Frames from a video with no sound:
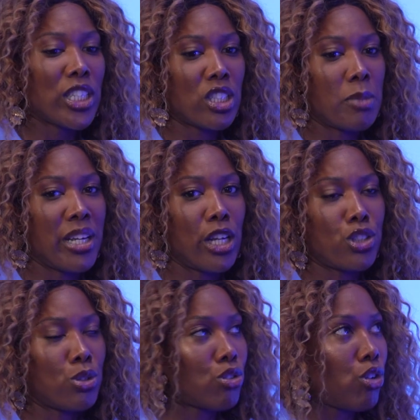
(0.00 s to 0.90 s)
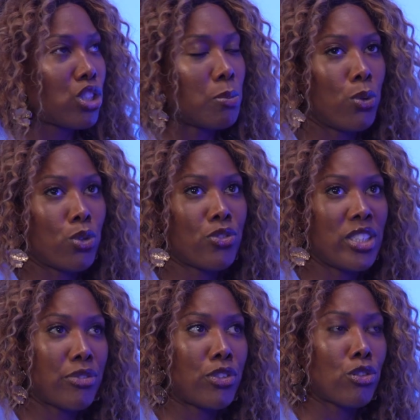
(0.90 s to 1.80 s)
going to be issues across the board for
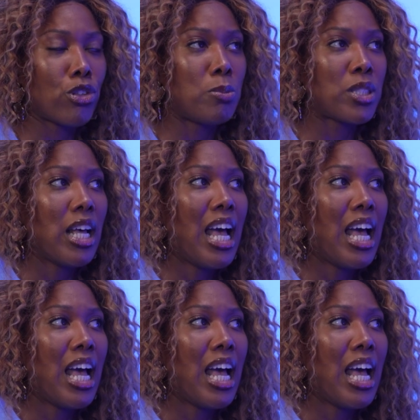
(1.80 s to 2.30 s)
different groups,